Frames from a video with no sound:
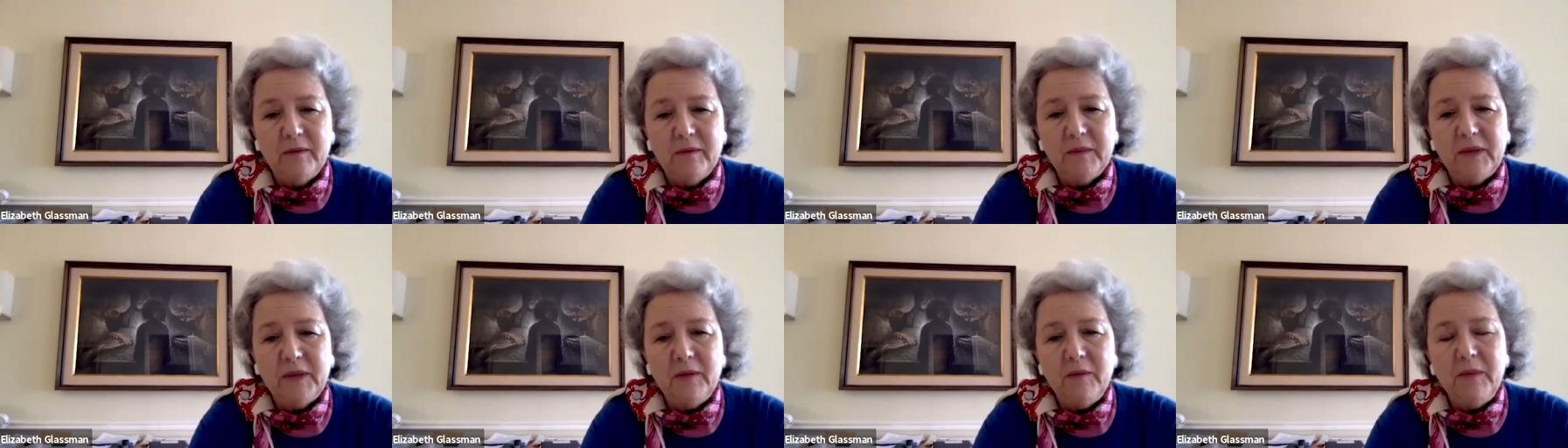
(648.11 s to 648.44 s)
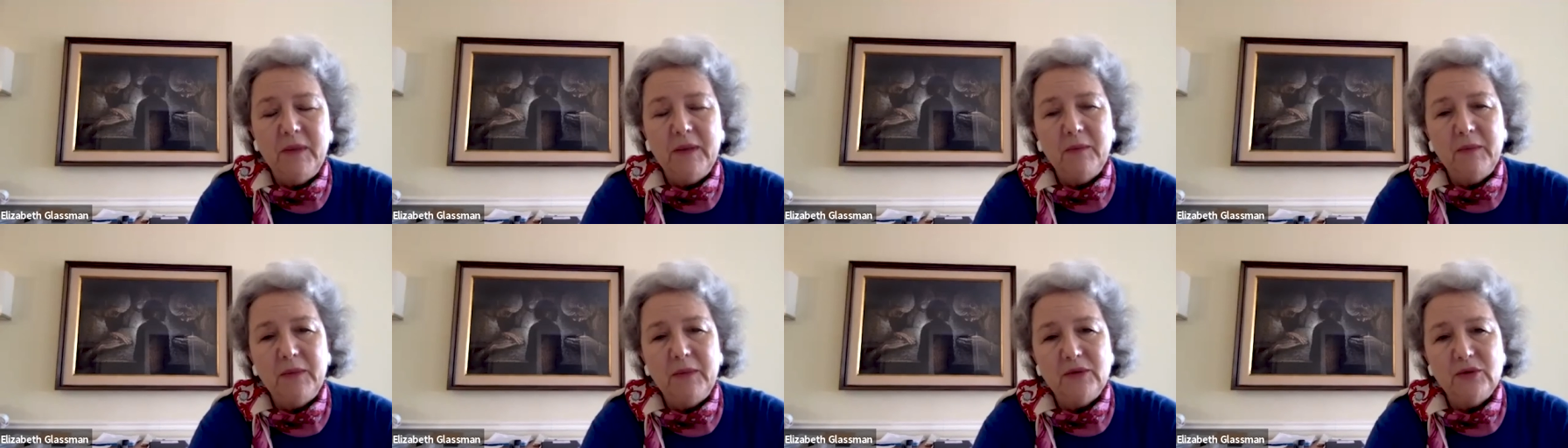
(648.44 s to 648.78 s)

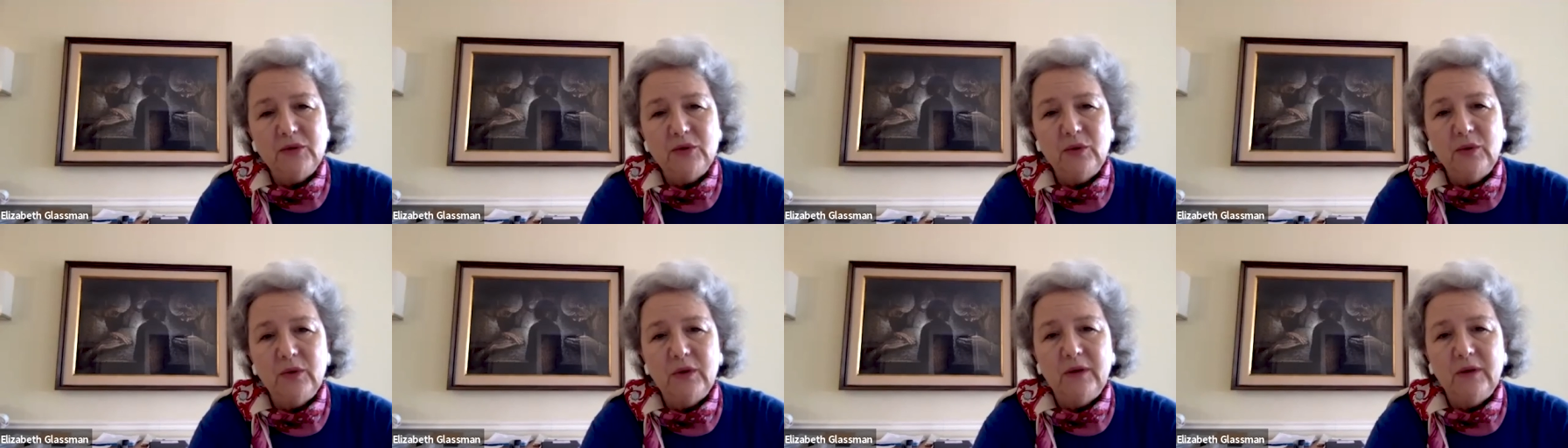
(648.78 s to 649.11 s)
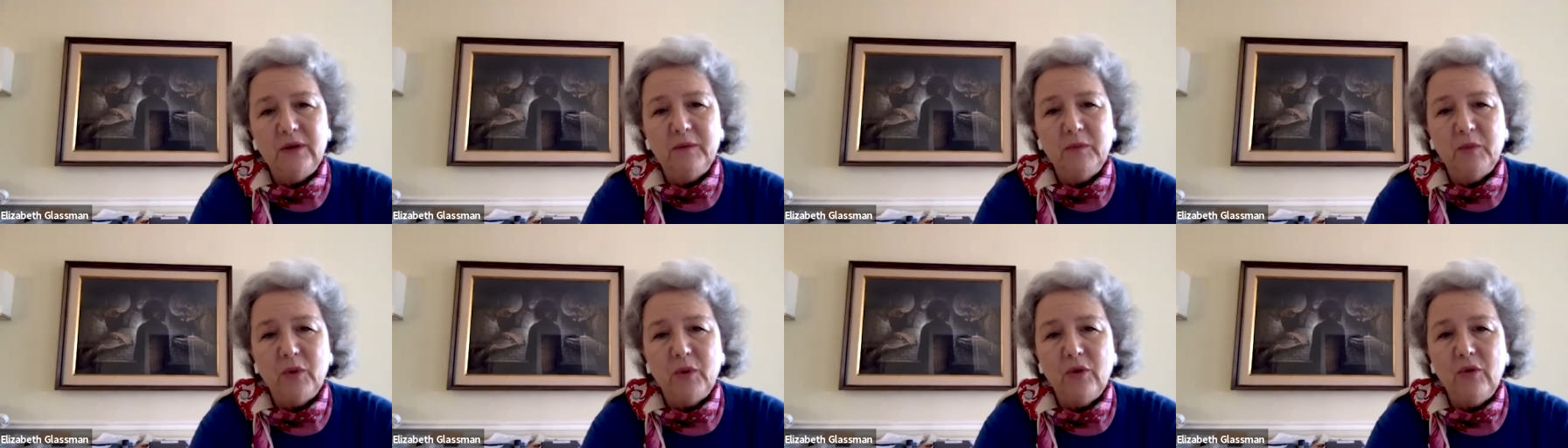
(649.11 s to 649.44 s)
commitment to a
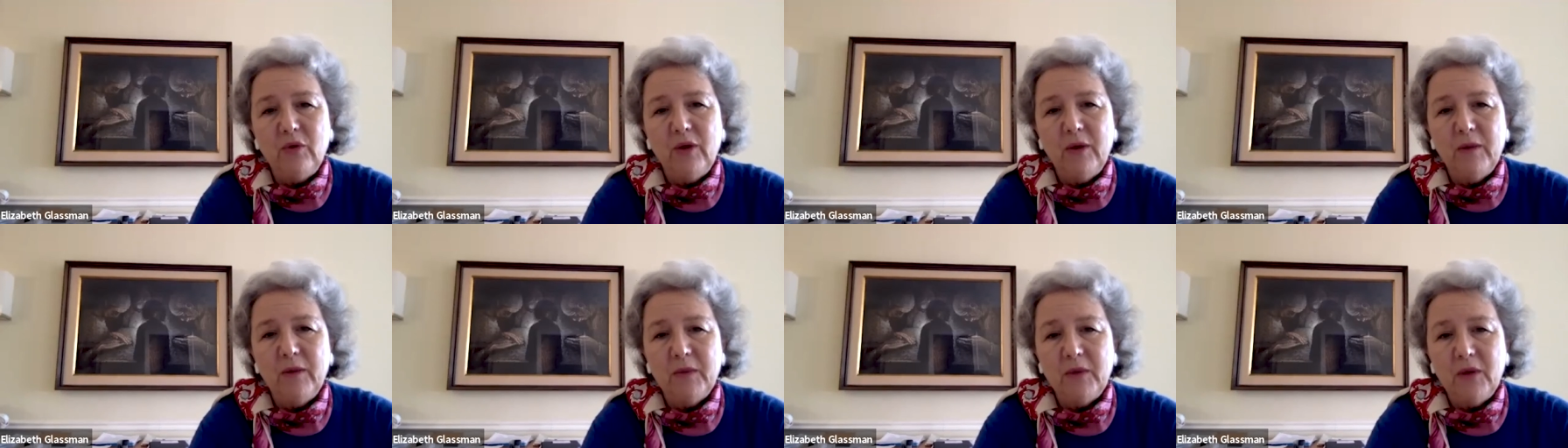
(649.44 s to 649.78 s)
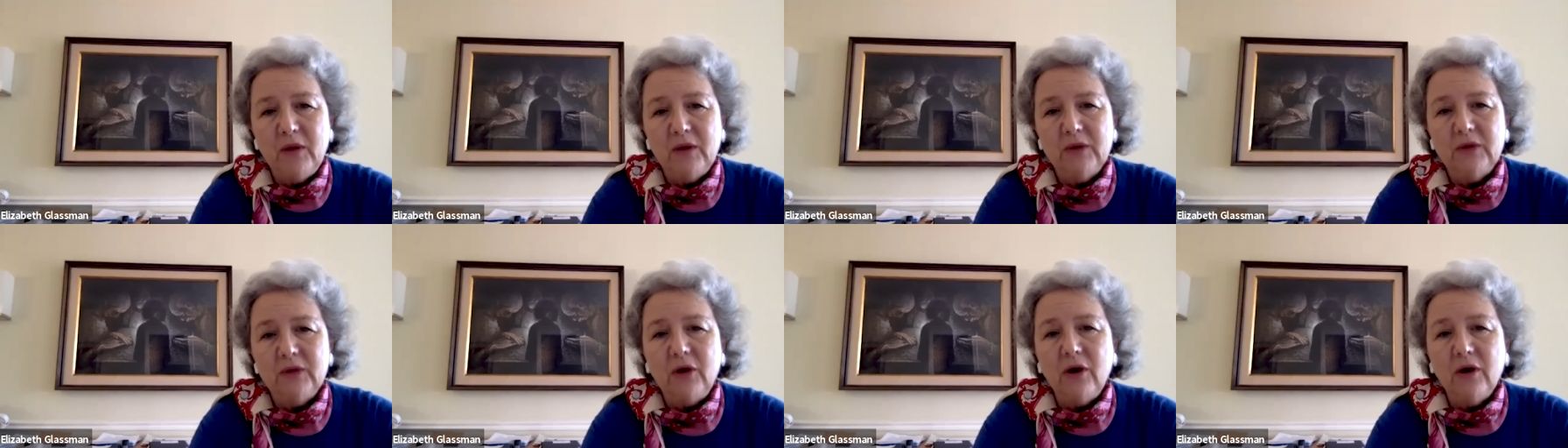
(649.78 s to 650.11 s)
program
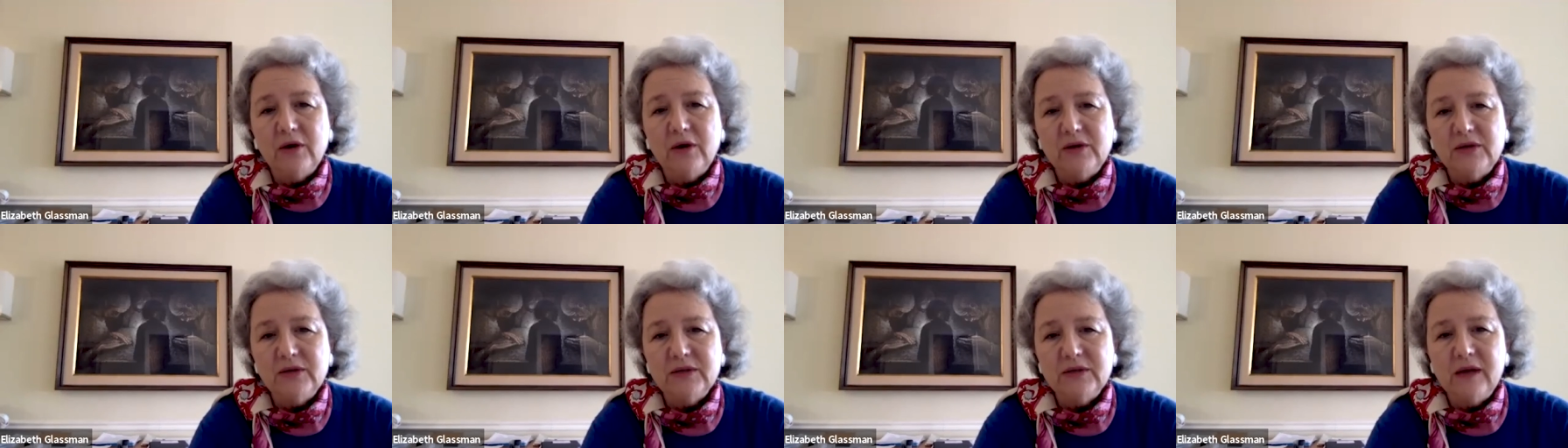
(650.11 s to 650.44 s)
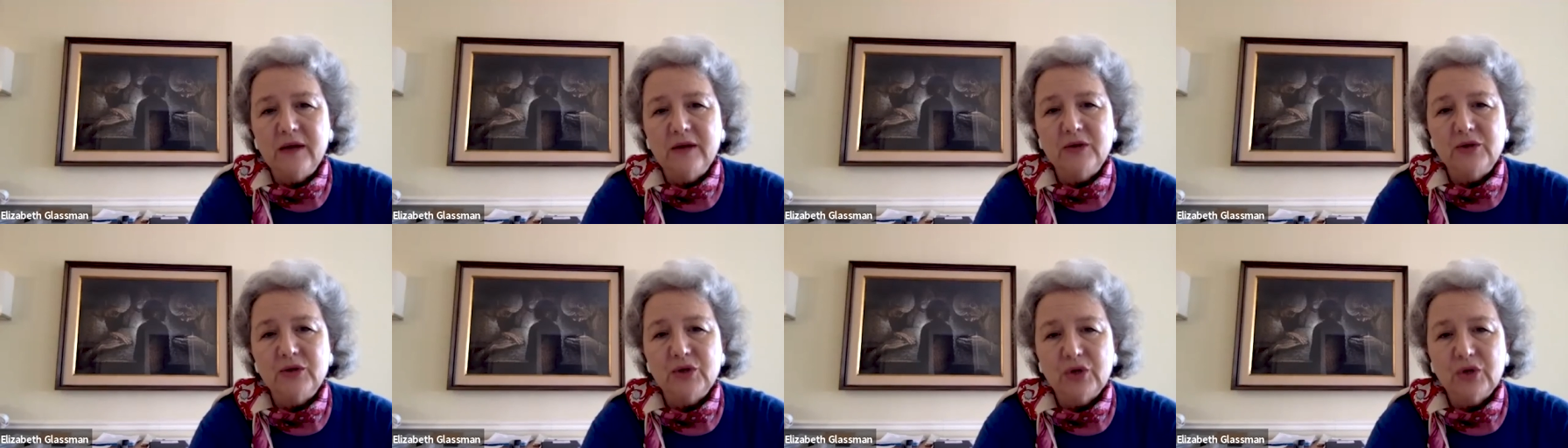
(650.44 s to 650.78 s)
called Art
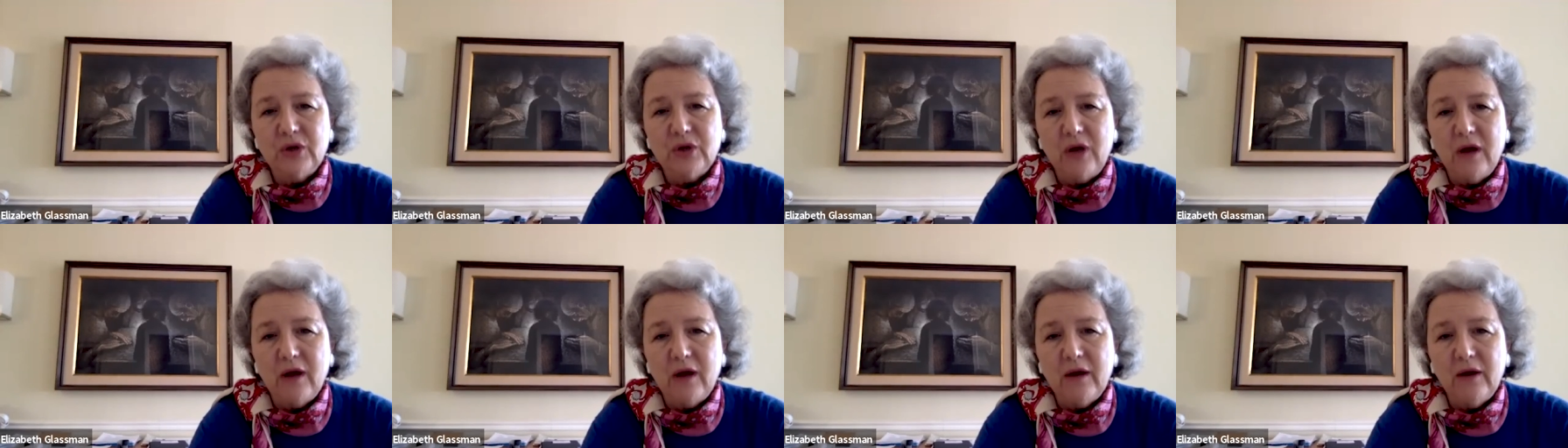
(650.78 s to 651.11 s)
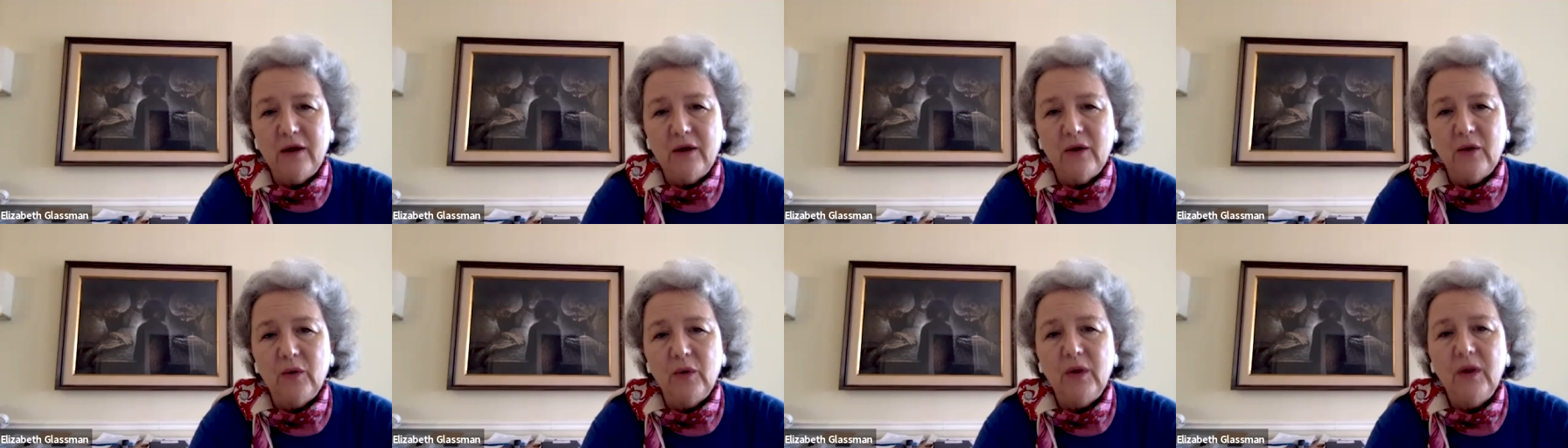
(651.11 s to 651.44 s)
Design
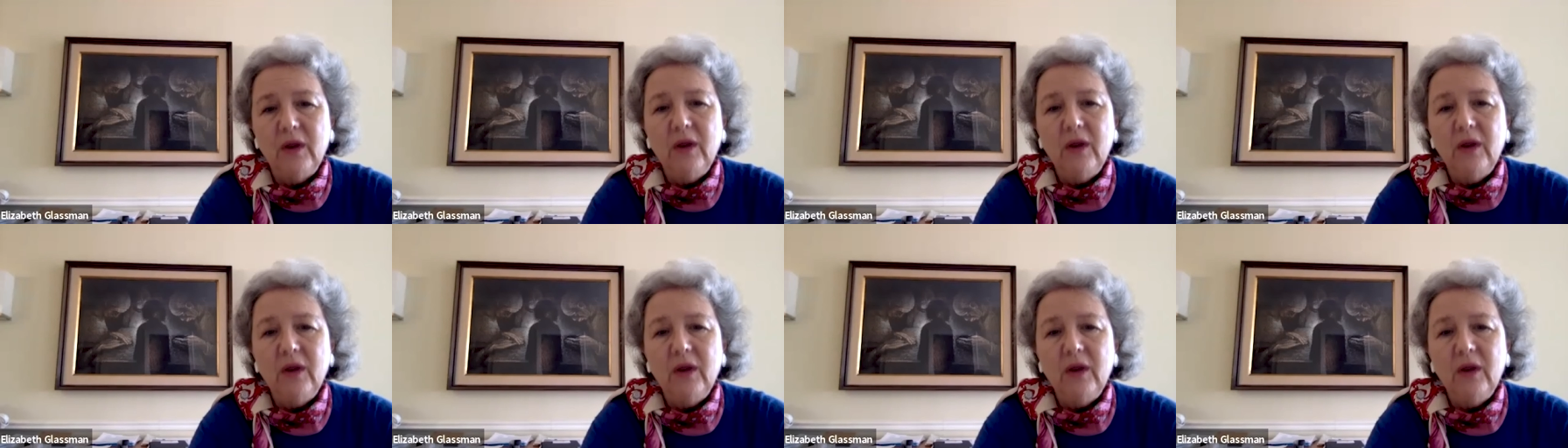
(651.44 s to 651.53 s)
Chicago,